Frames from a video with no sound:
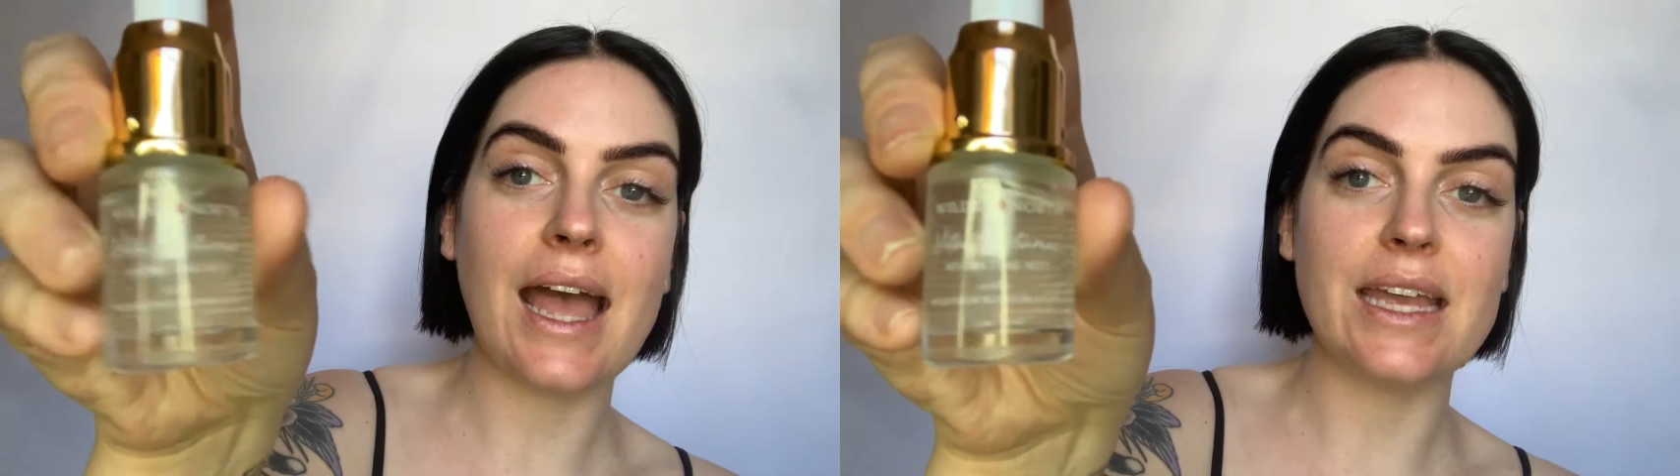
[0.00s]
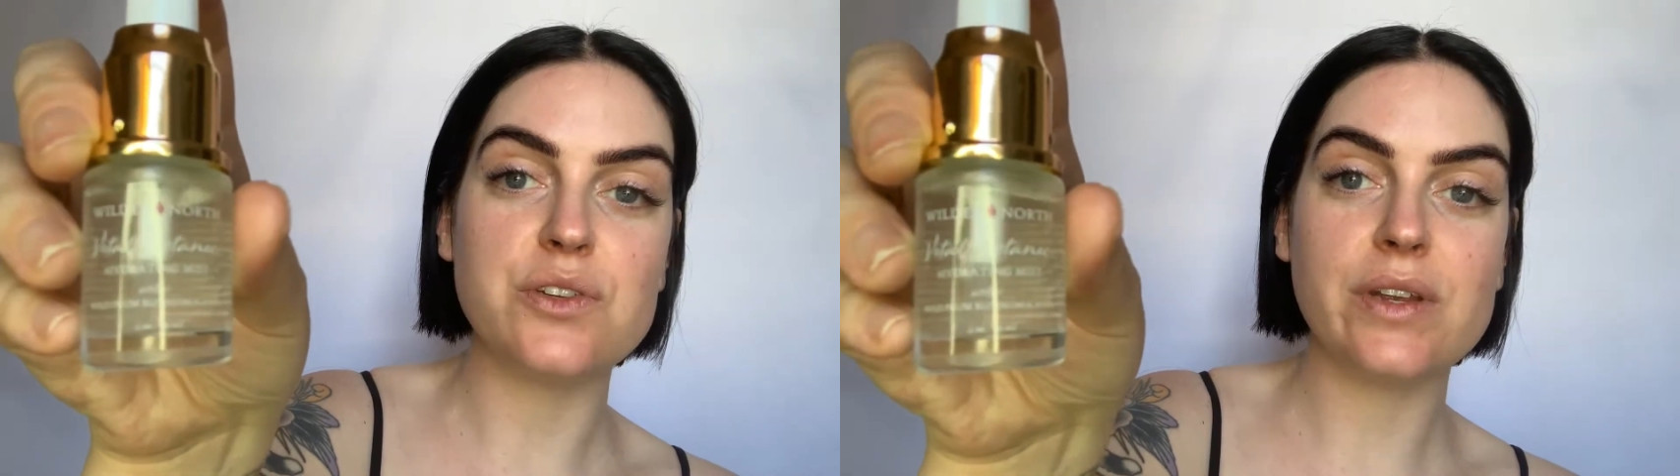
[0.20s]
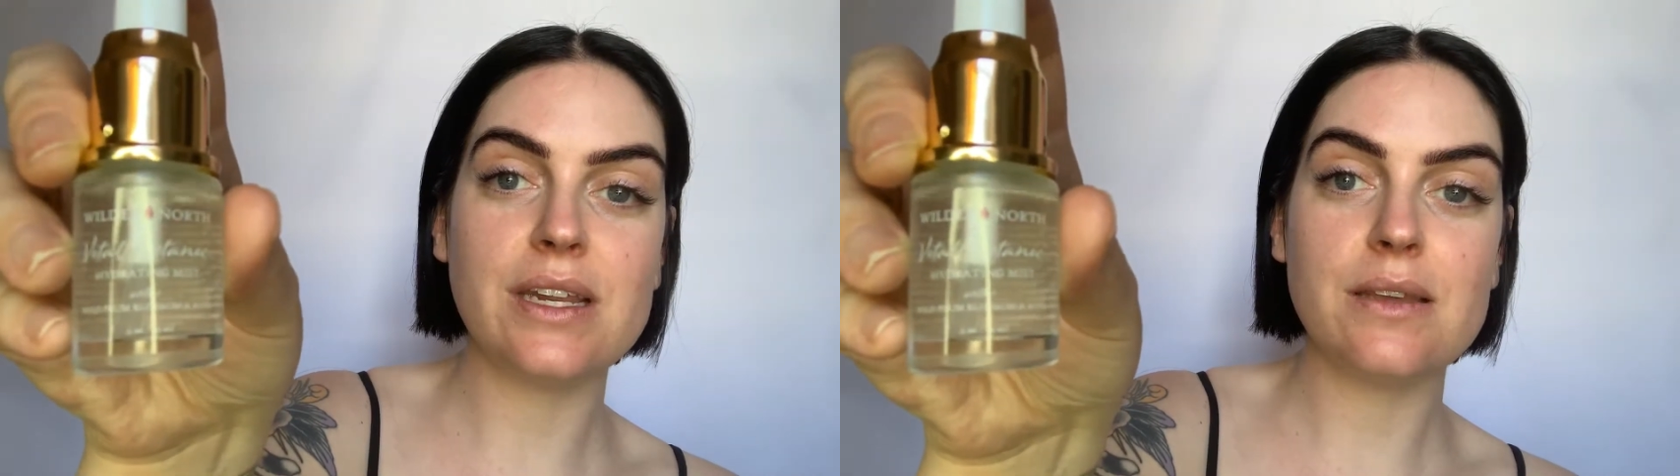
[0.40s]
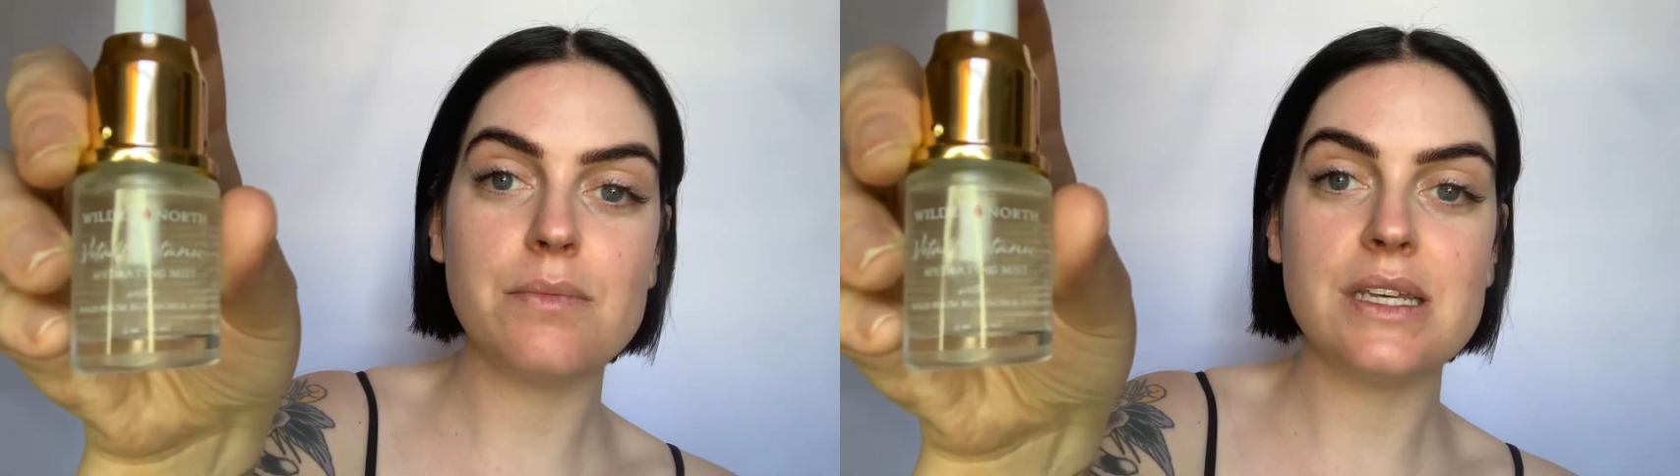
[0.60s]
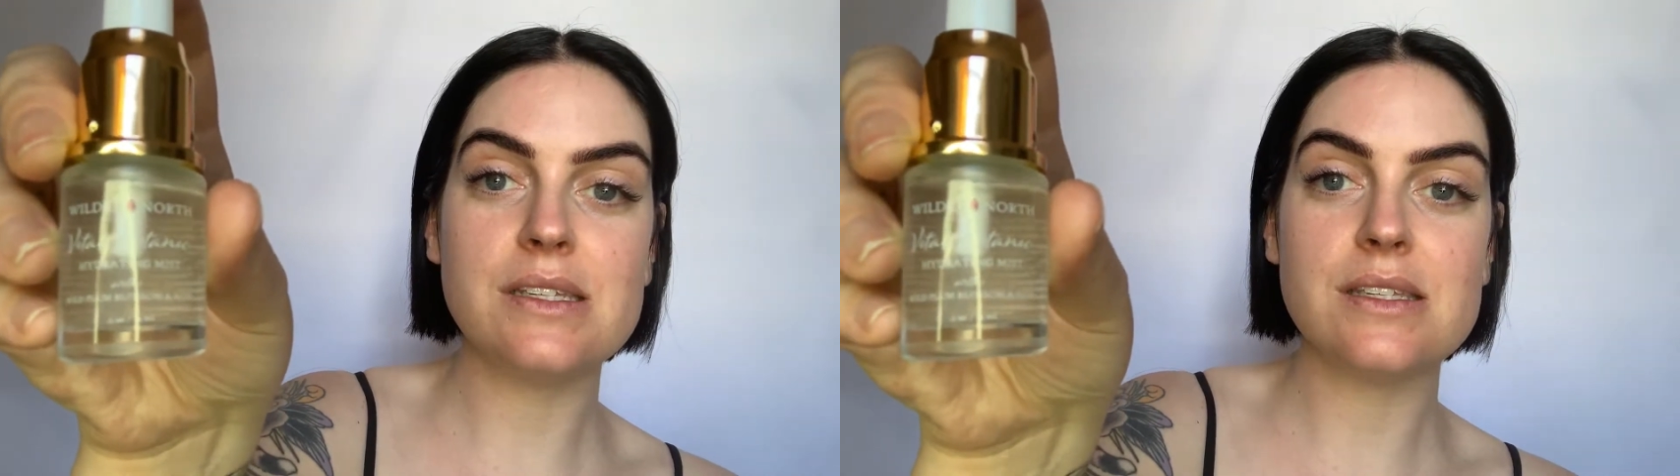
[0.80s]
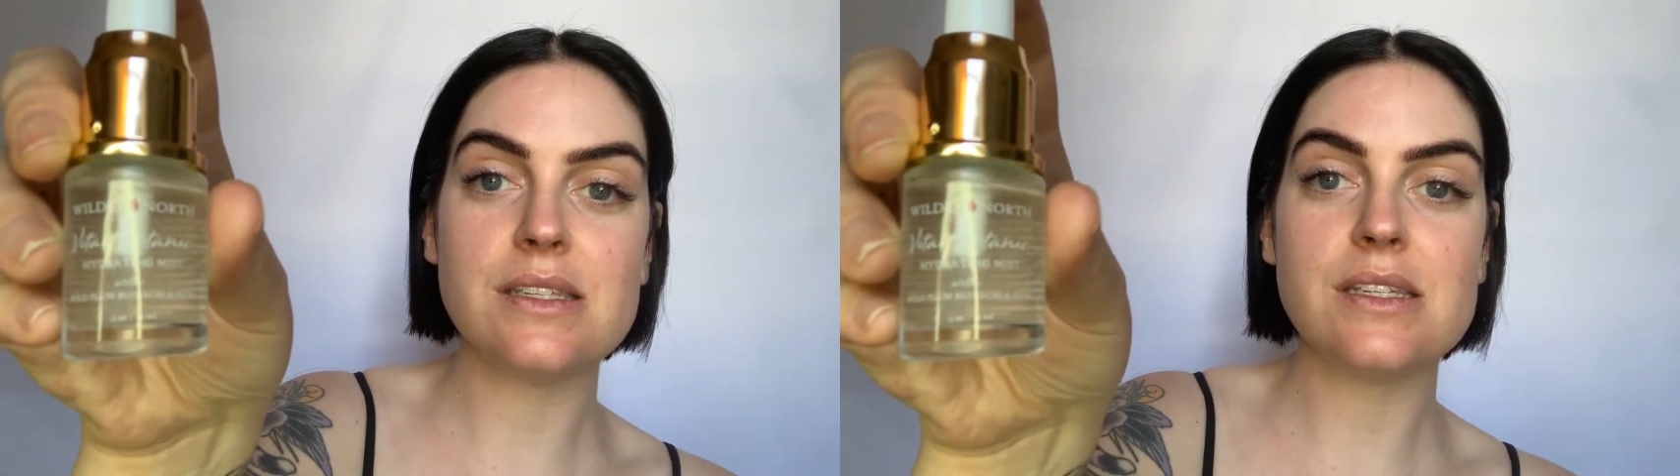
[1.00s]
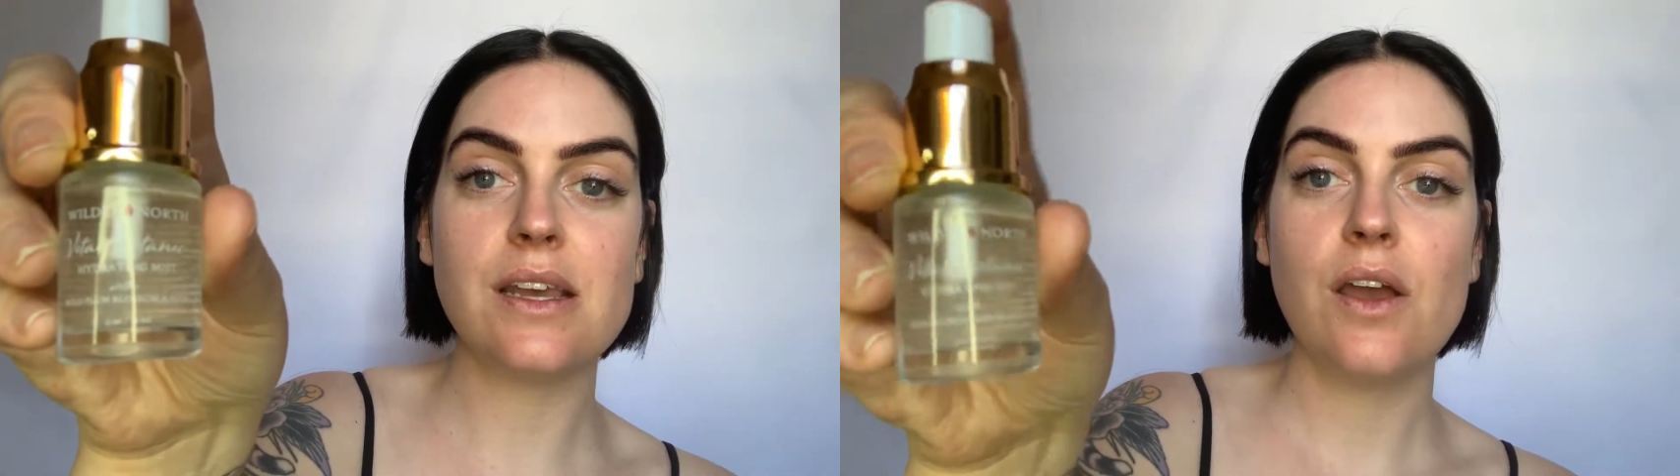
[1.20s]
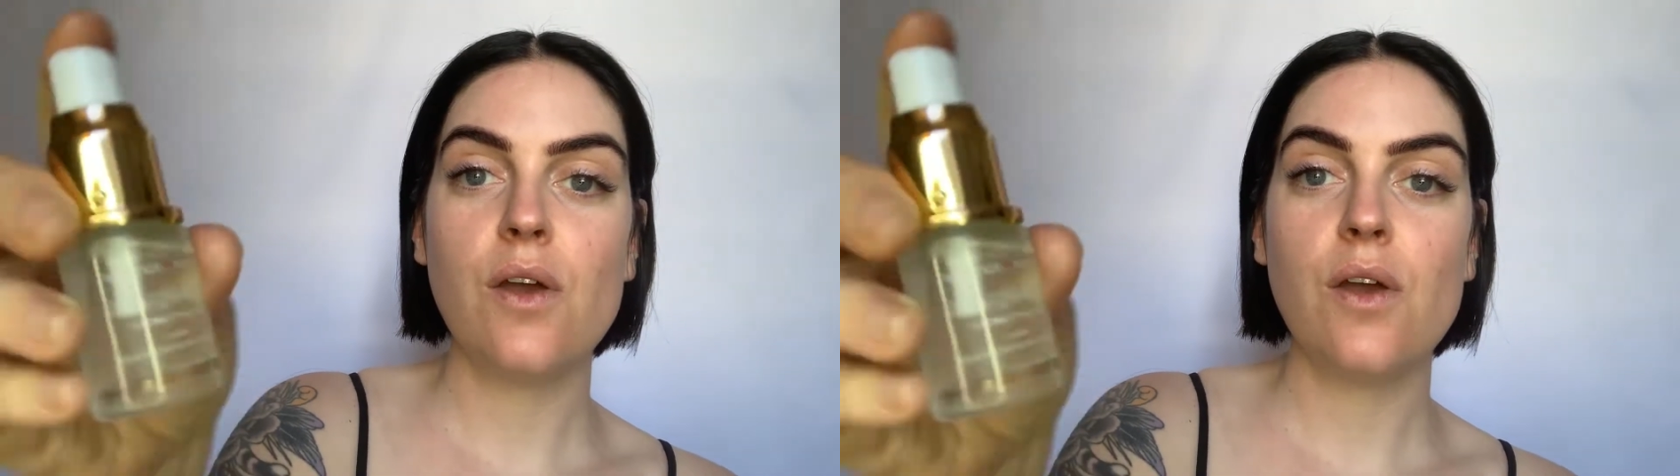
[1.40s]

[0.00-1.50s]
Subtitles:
Hydrating Mist